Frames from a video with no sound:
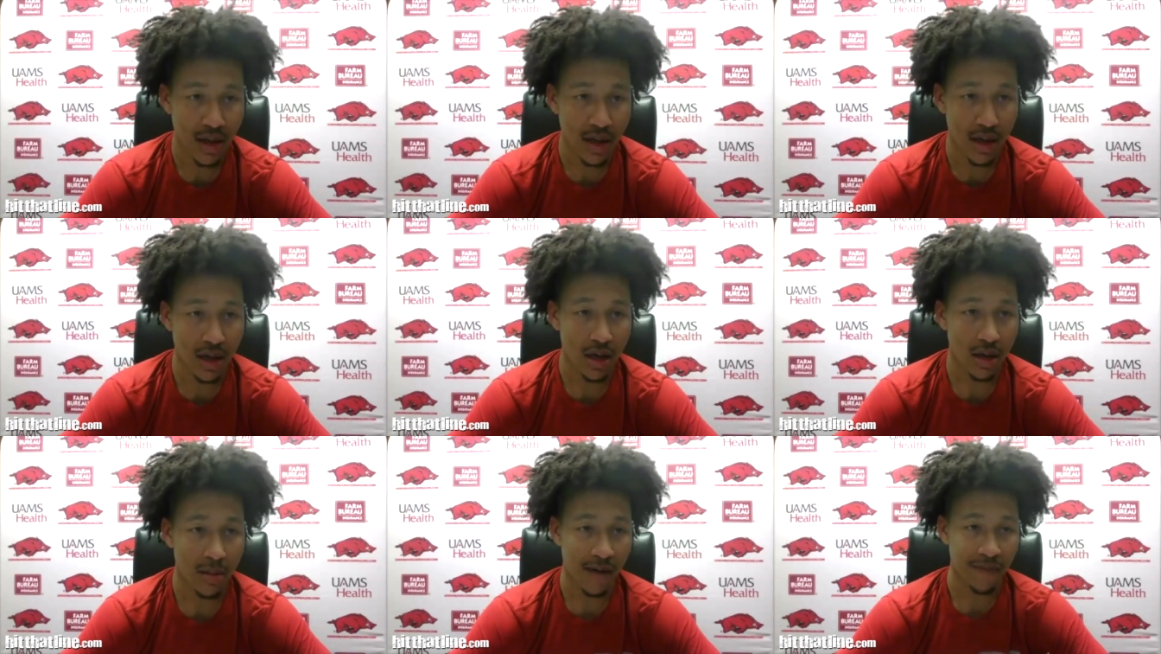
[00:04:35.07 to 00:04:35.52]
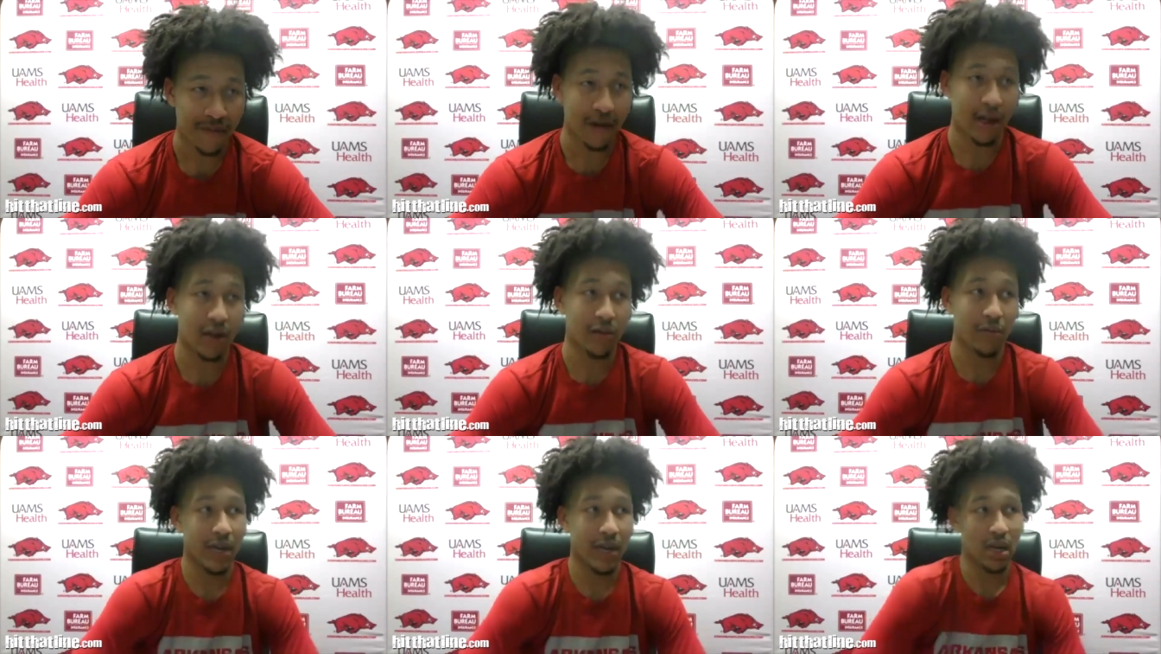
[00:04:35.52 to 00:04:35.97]
Um, I feel
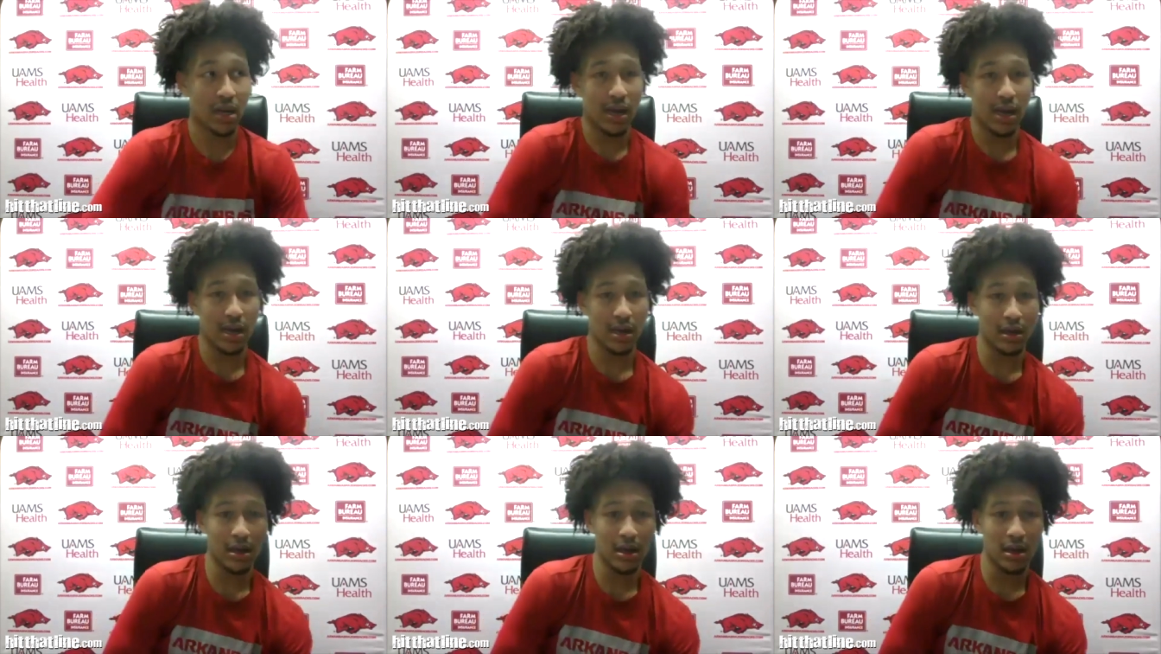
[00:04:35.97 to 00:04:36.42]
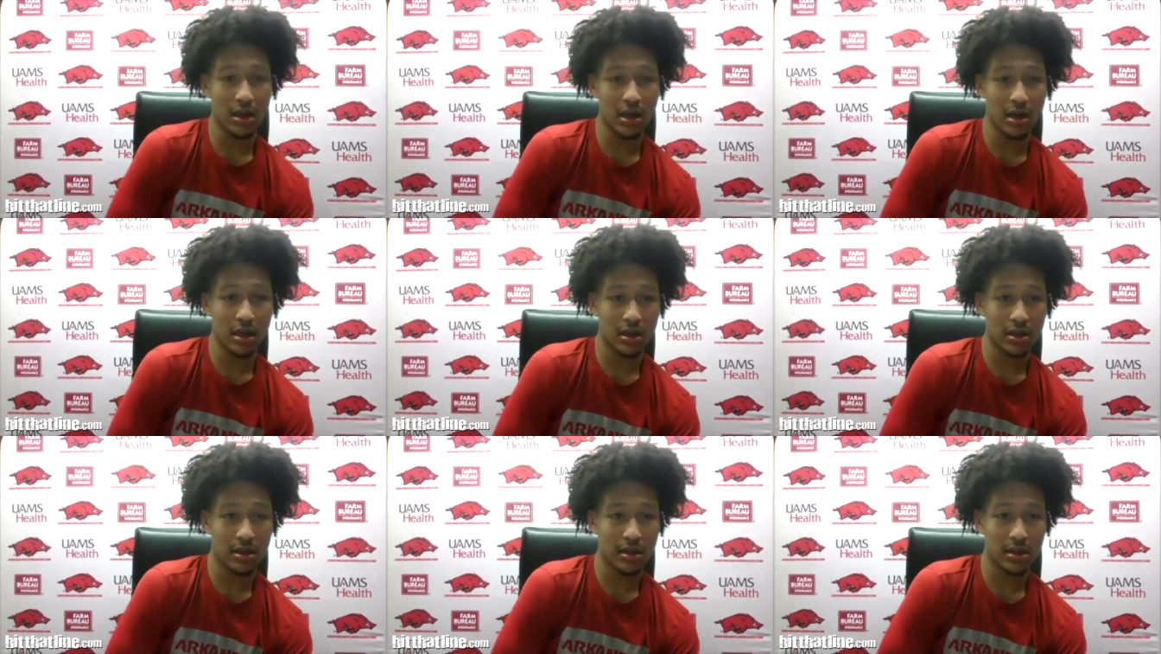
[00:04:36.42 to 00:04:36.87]
like we had a lot of good
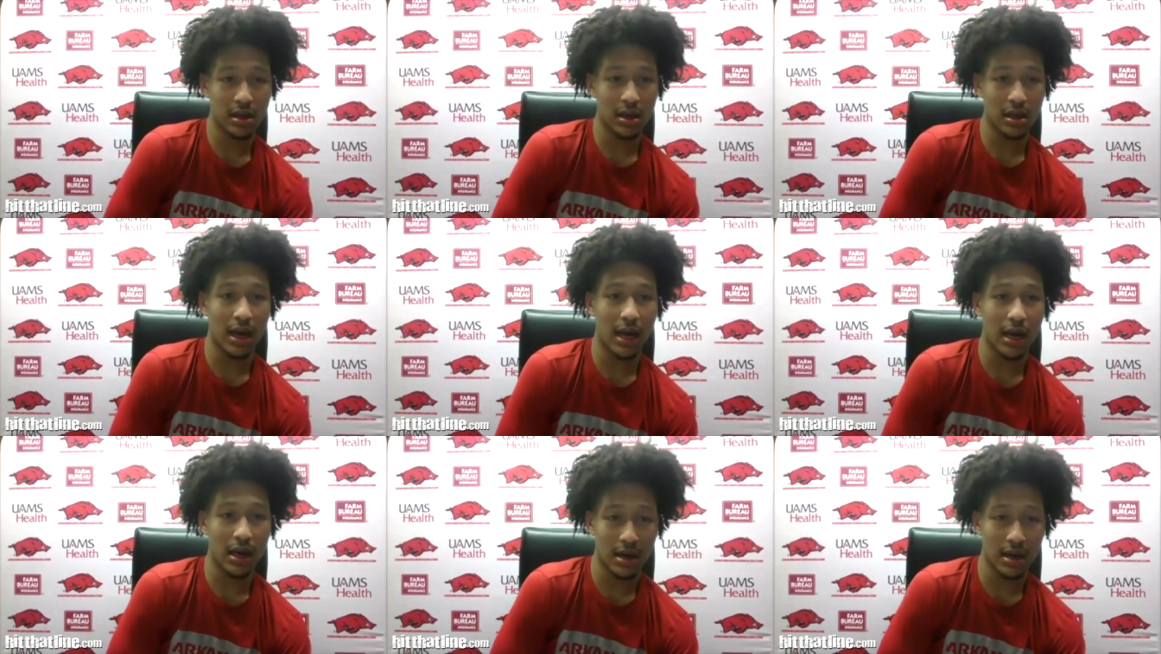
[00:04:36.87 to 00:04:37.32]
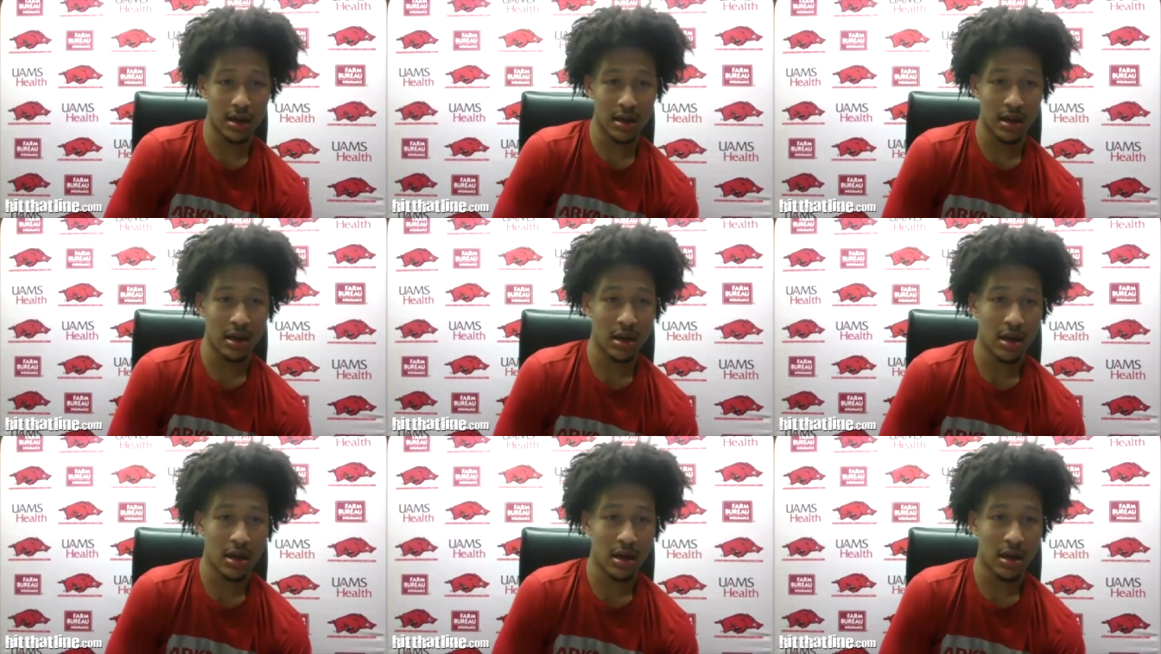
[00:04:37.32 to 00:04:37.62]
looks, a lot of